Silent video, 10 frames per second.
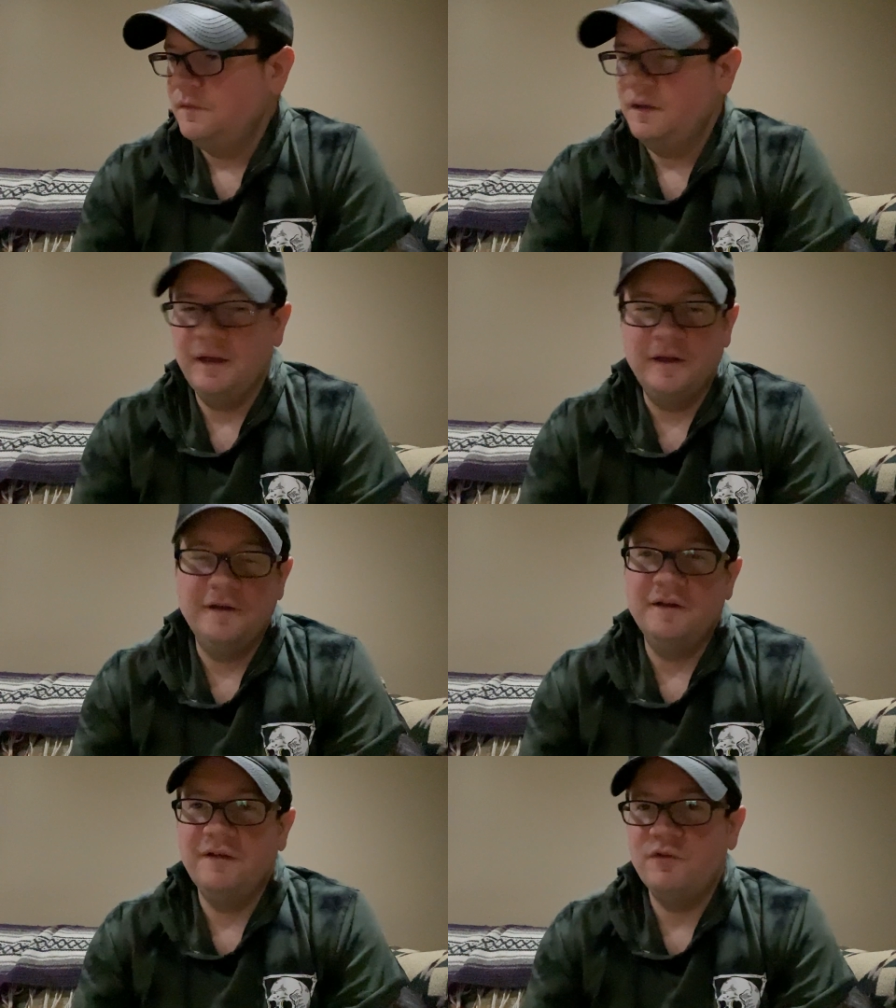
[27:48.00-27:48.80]
Uh,
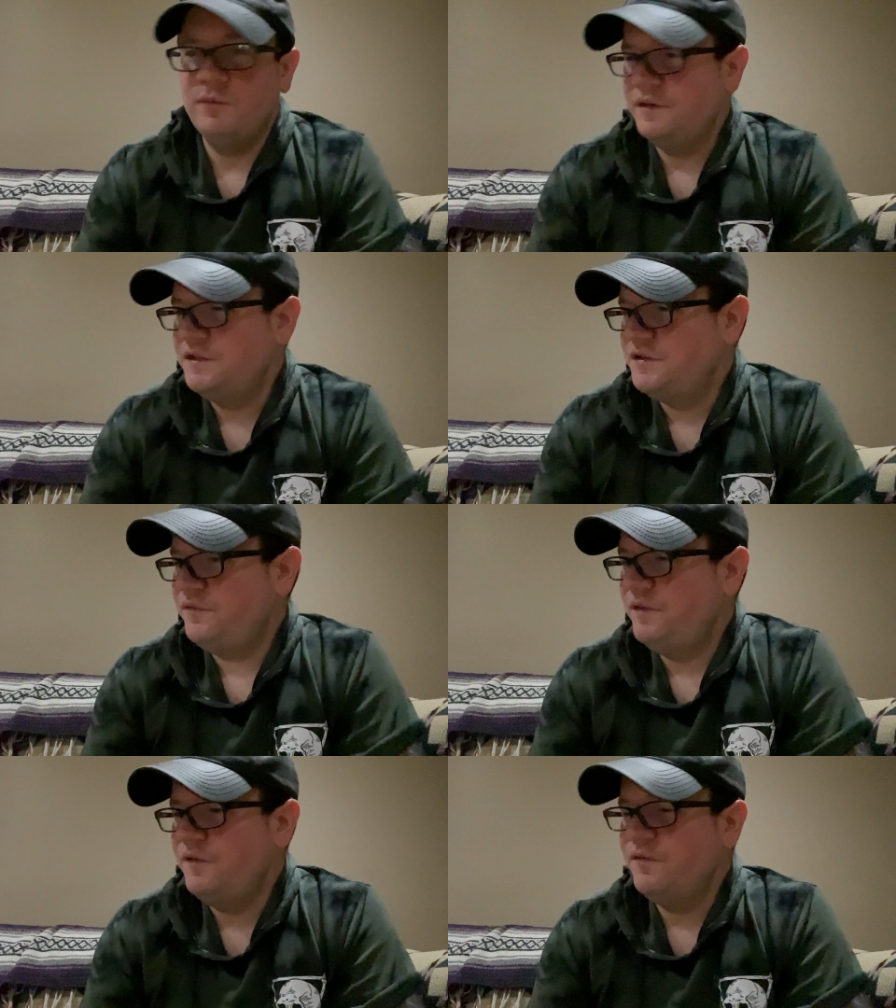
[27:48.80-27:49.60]
uh, everyone's
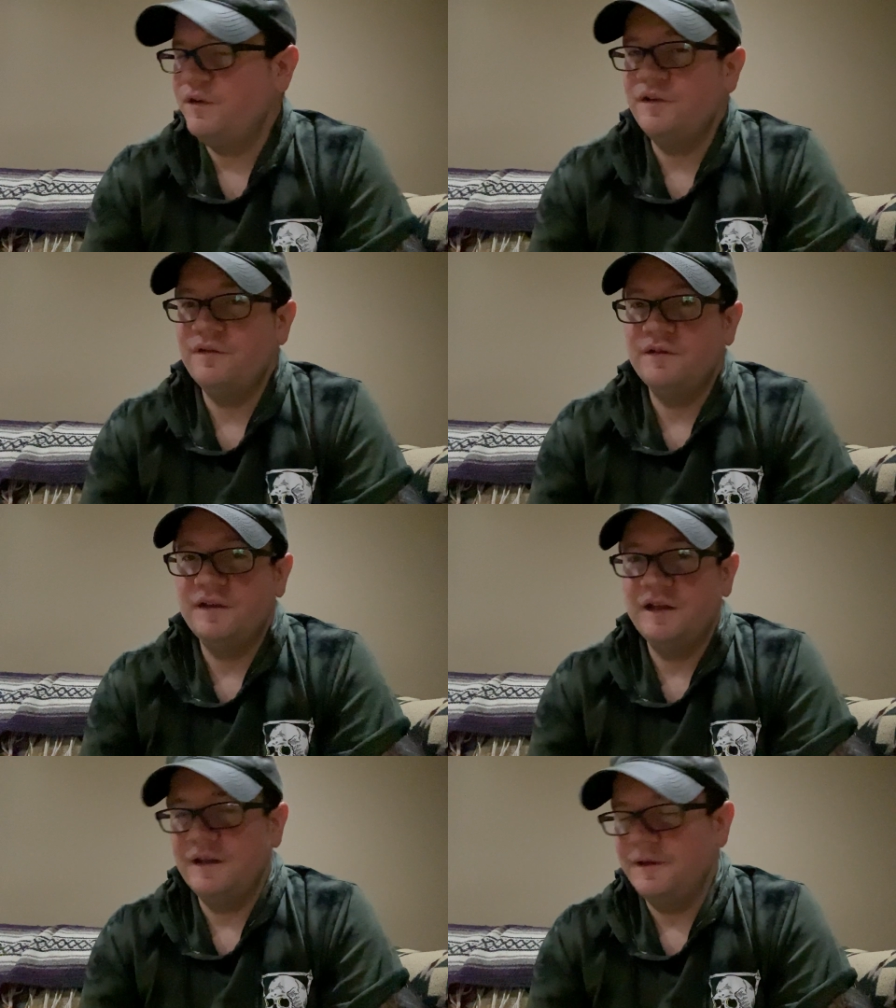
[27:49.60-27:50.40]
favorite
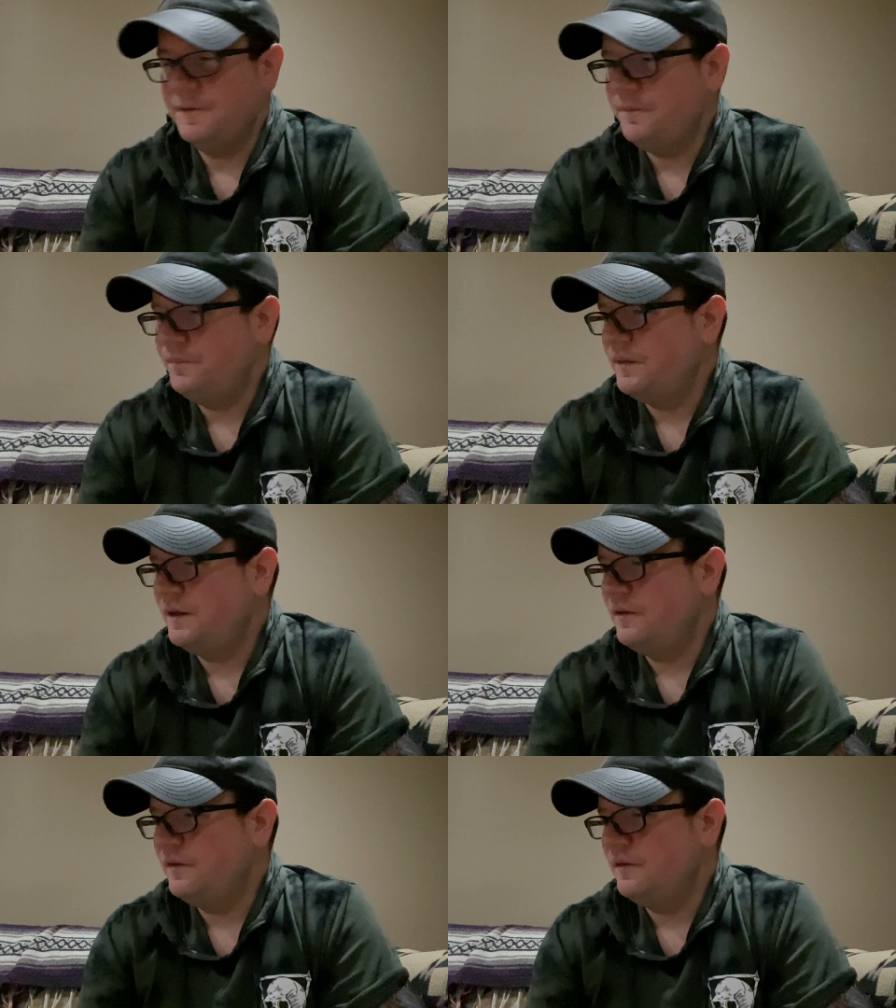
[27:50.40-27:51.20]
um,
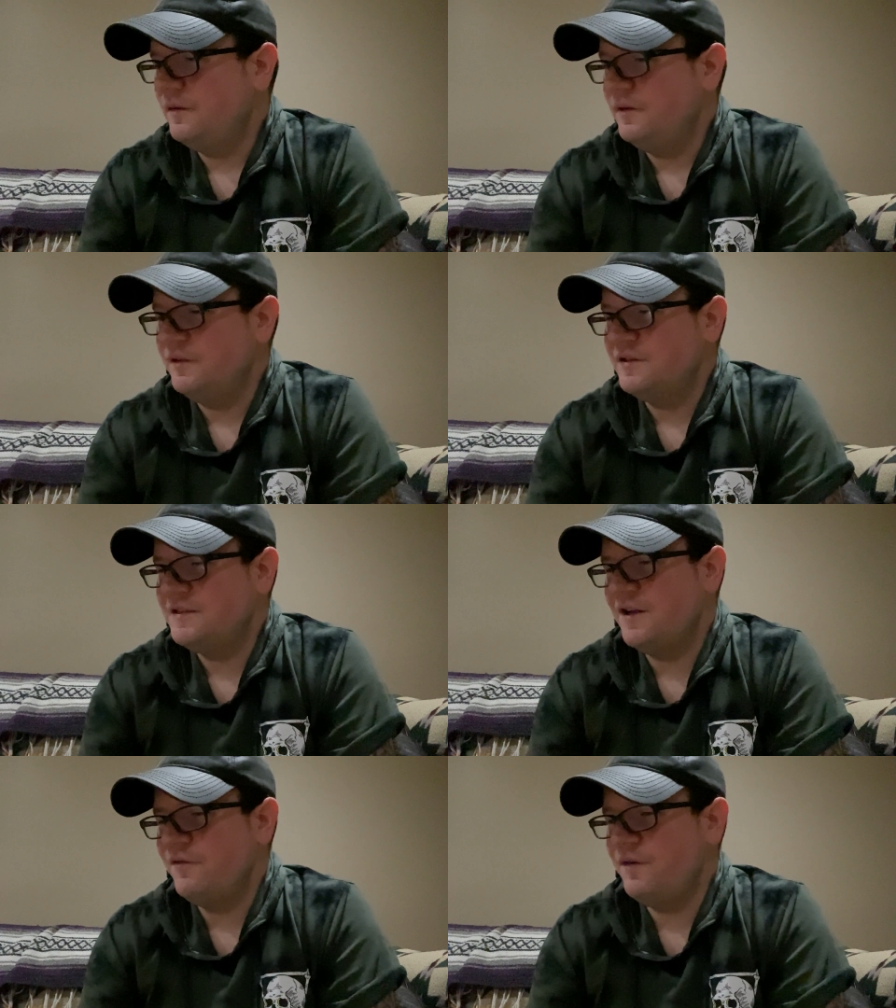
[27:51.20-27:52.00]

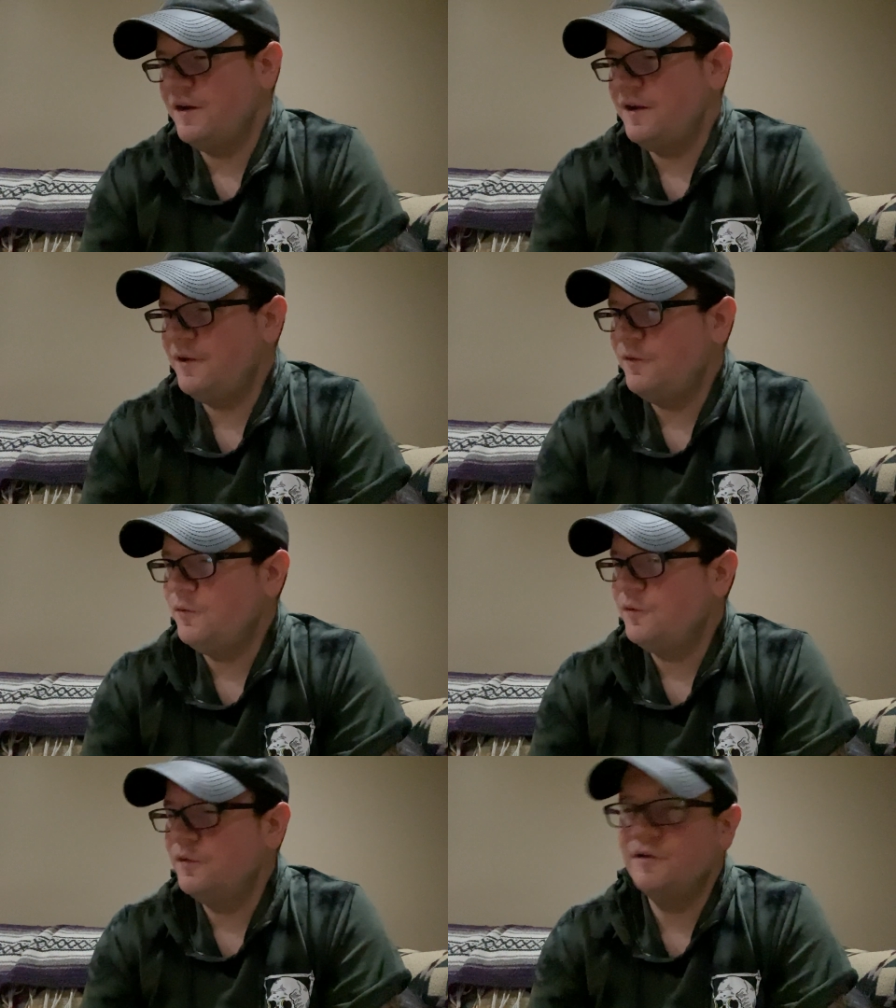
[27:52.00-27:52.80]
sci-fi,
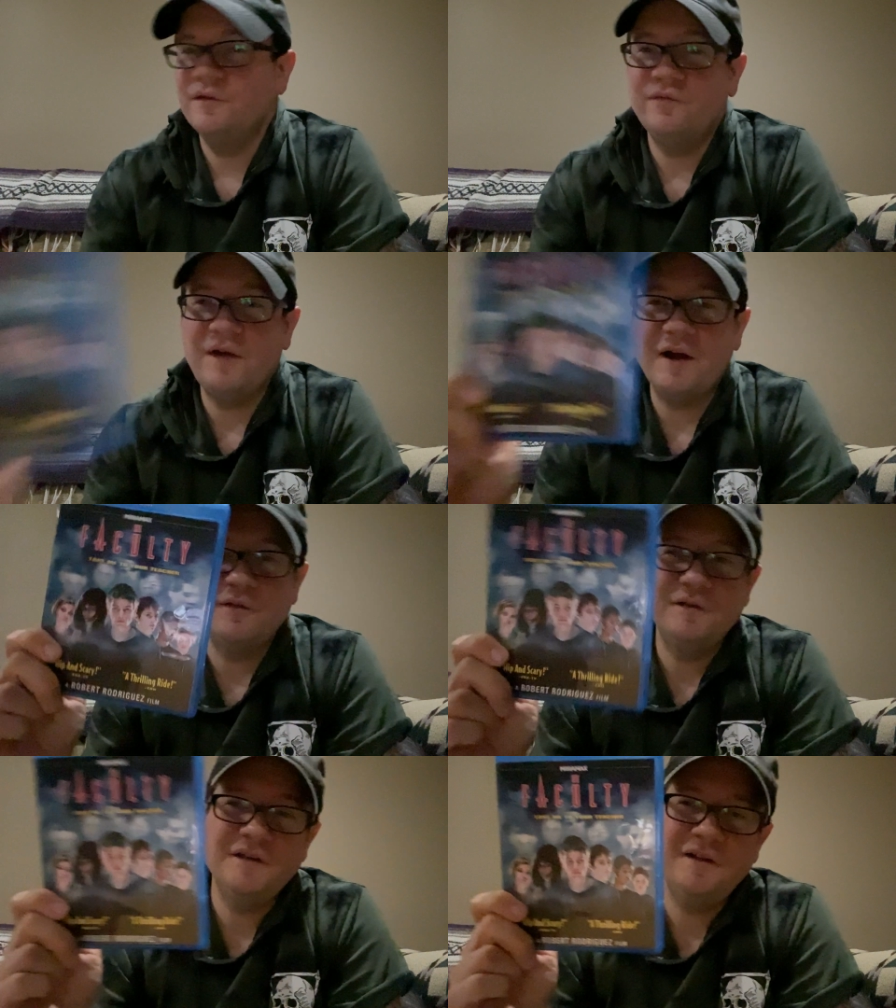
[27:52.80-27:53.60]
horror,
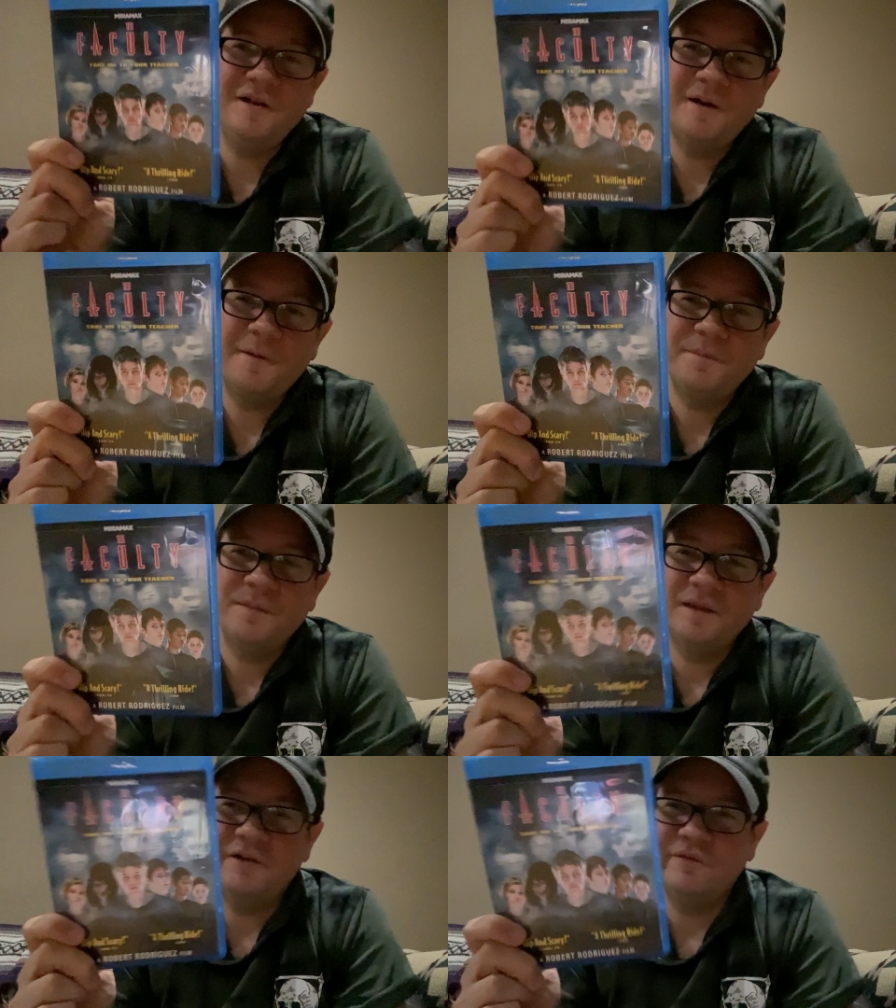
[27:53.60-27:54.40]
faculty.
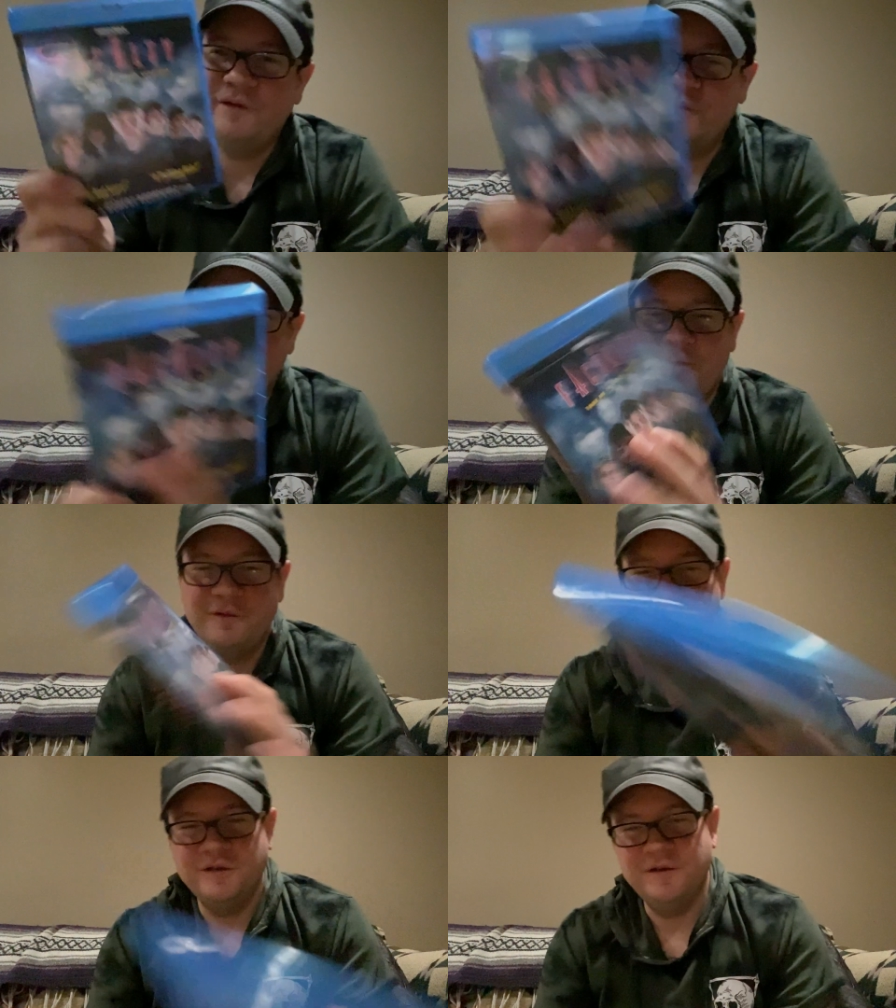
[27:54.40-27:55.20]
Love the
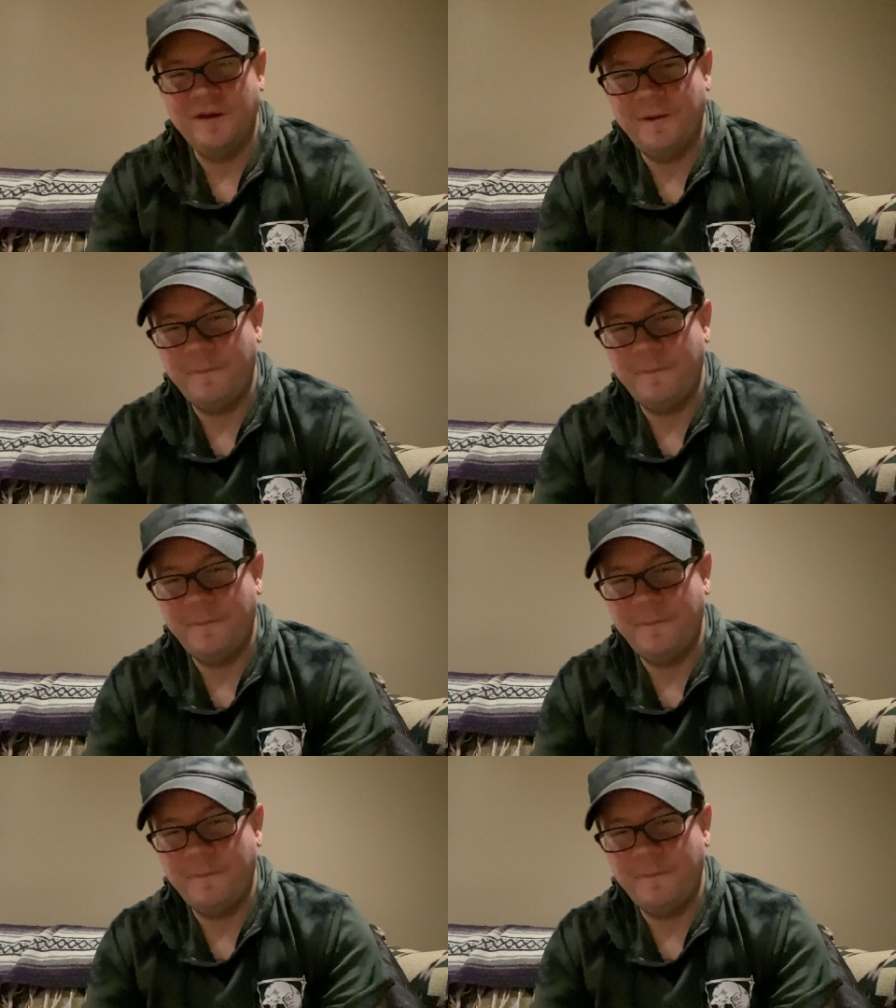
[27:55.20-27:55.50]
faculty.